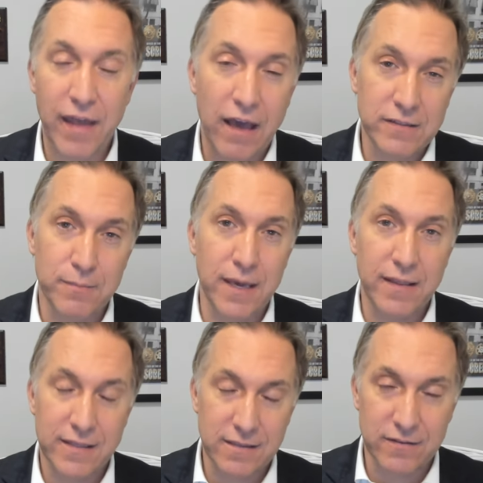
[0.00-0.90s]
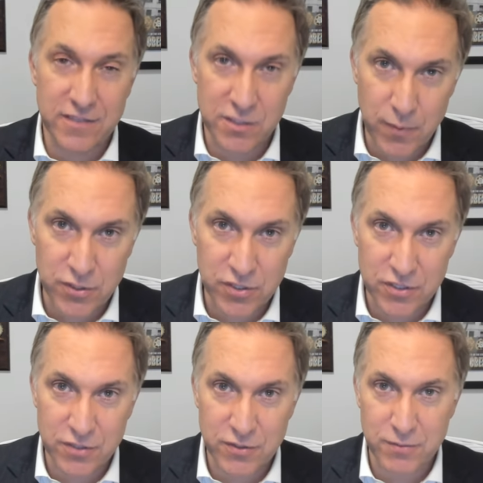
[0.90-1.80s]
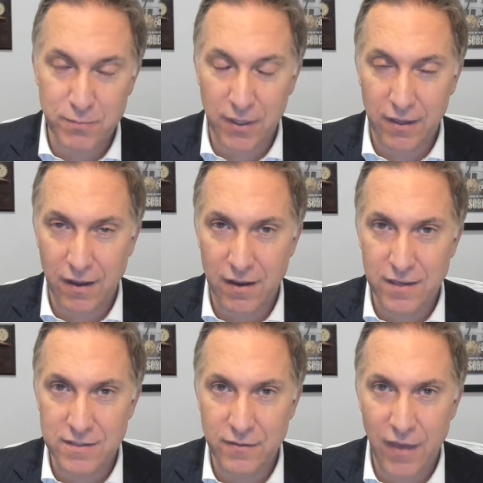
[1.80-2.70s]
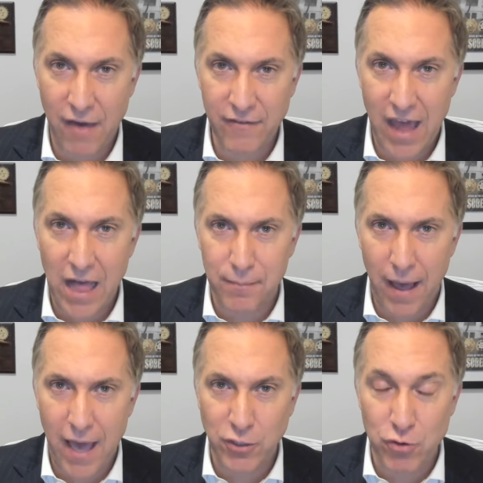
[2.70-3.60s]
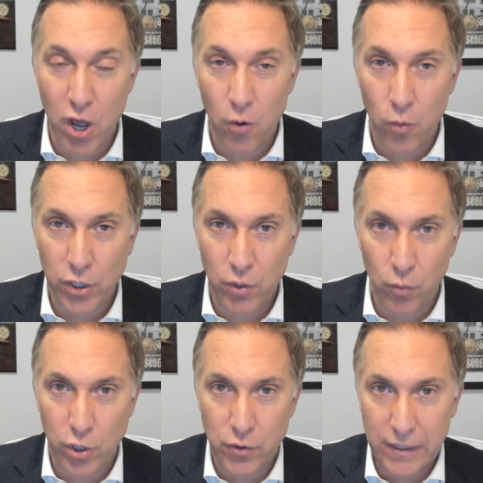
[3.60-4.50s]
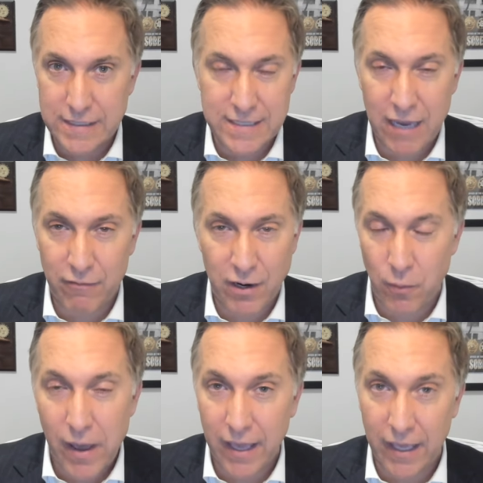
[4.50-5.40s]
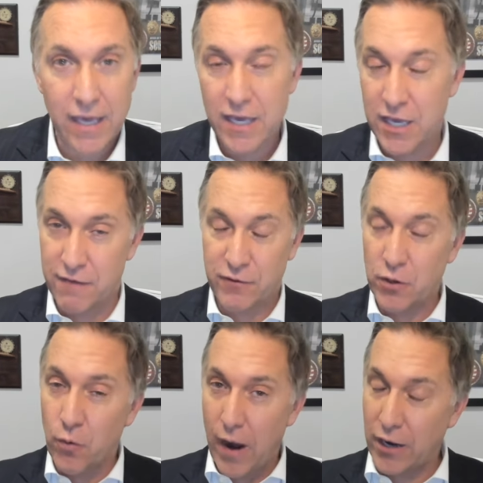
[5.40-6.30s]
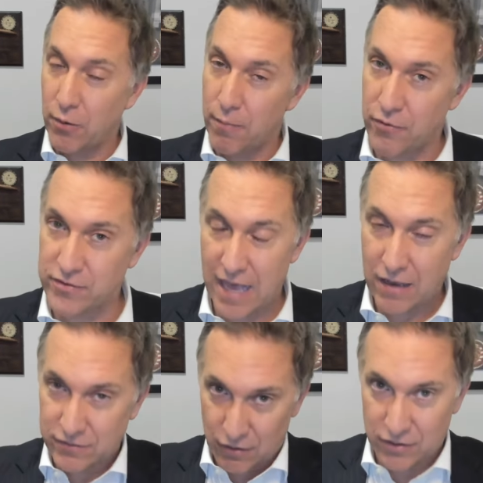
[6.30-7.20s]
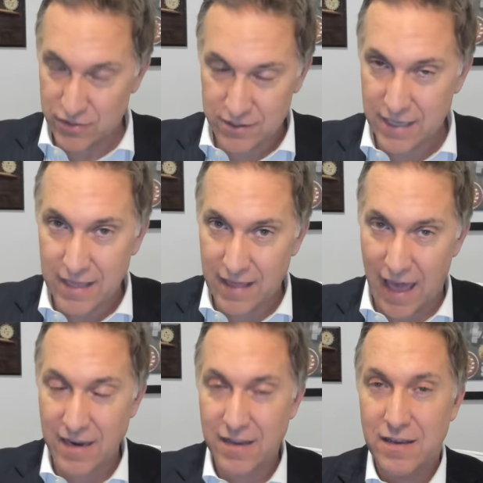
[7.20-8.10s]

Now, to me, that's a little suspicious because if you have an alibi, you know where you were, you can say it right away. If you were at your mother's house, you can just say that.